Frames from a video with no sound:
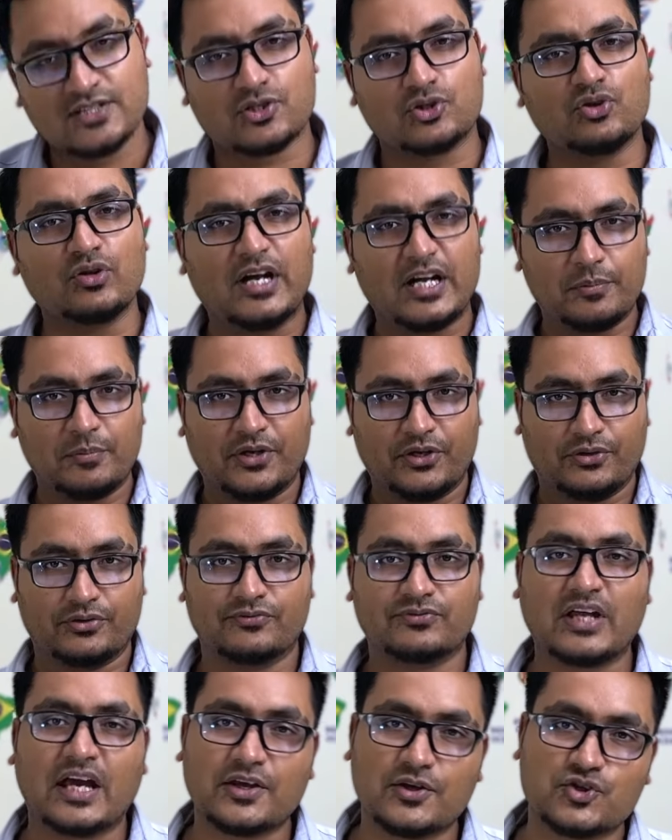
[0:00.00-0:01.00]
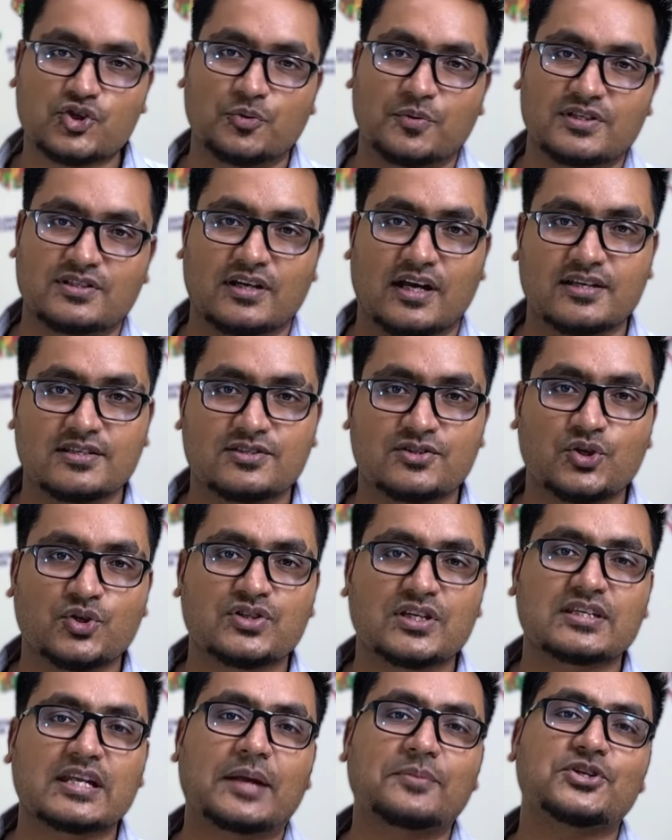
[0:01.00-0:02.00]
So do let me know. Thank you so much, guys. Do
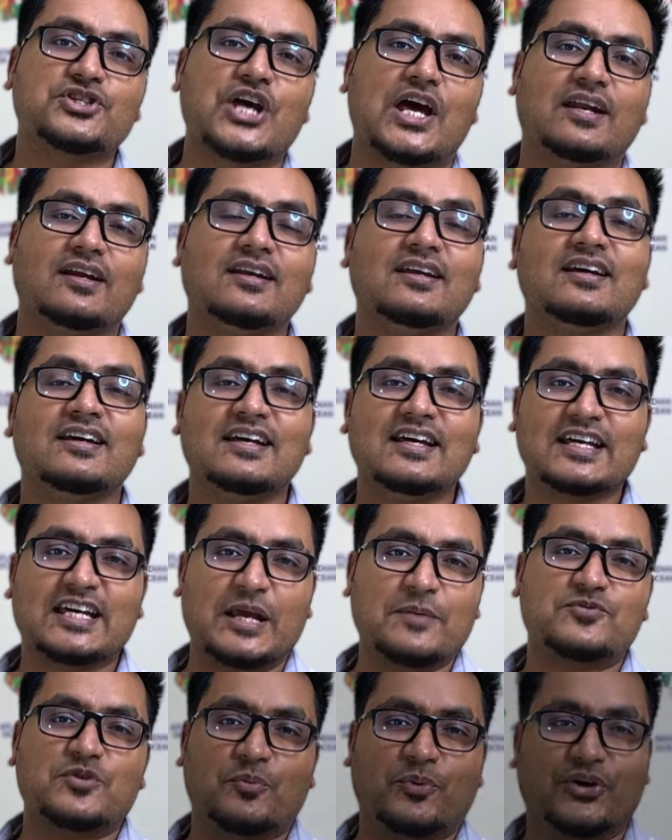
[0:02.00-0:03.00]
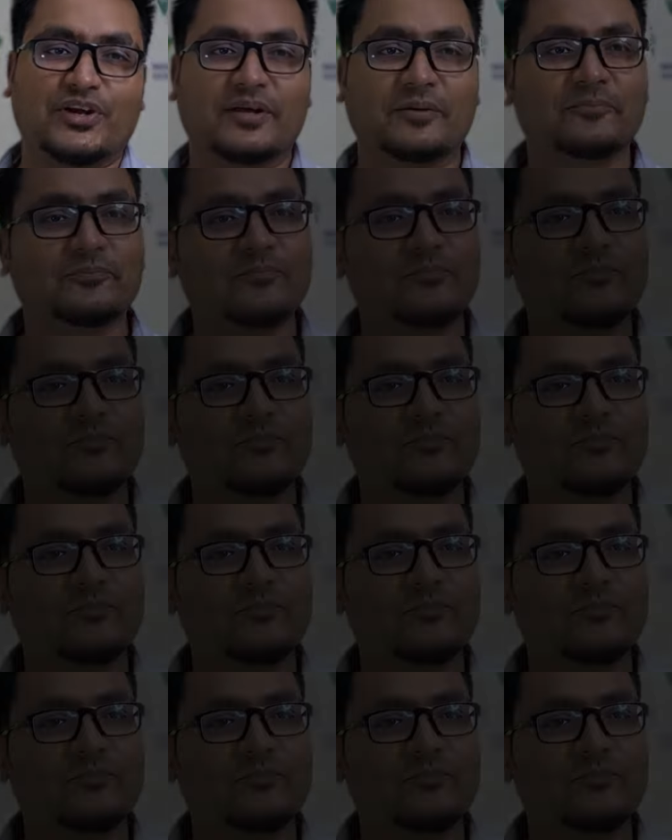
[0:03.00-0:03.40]
subscribe the channel. Keep supporting.